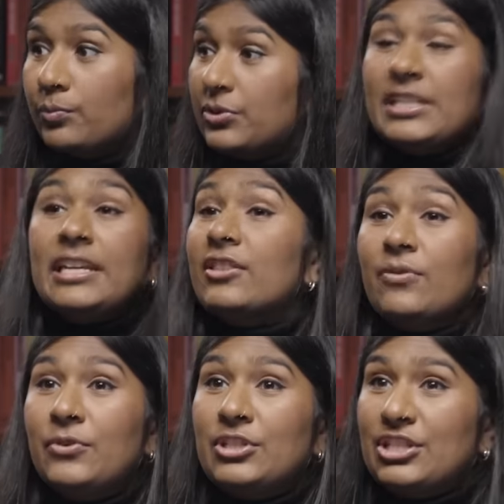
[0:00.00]
seeing the
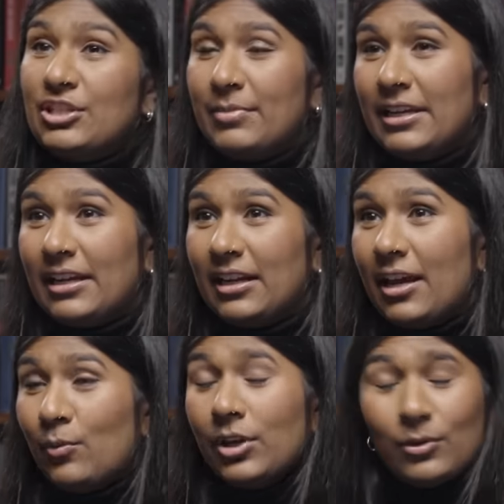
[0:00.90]
footage and being
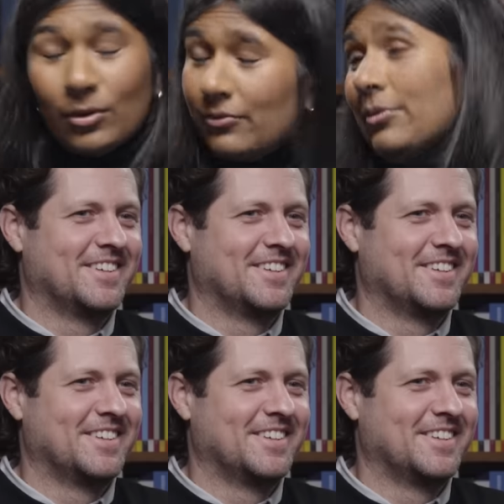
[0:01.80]
like, what do you want from